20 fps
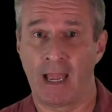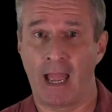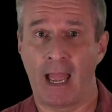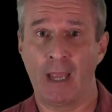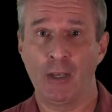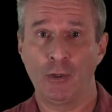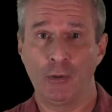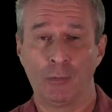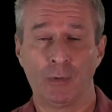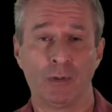
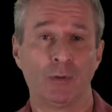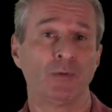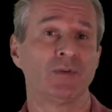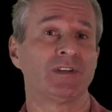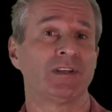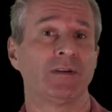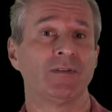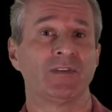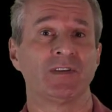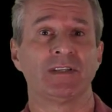And you will
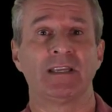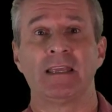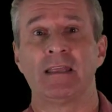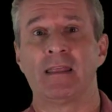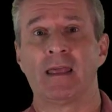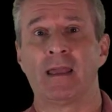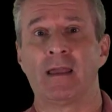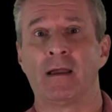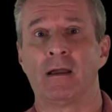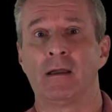also see
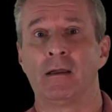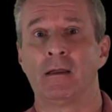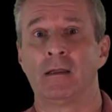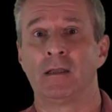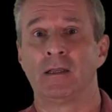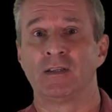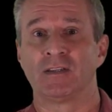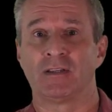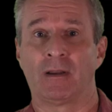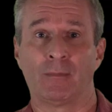there
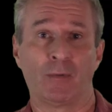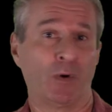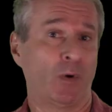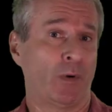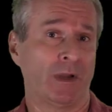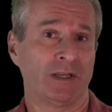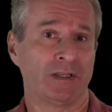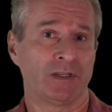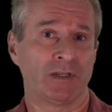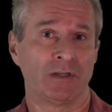some
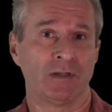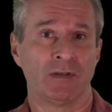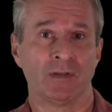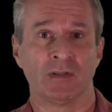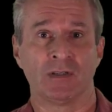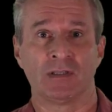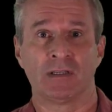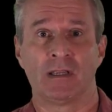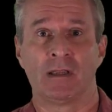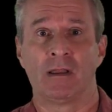
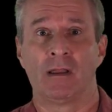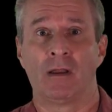questions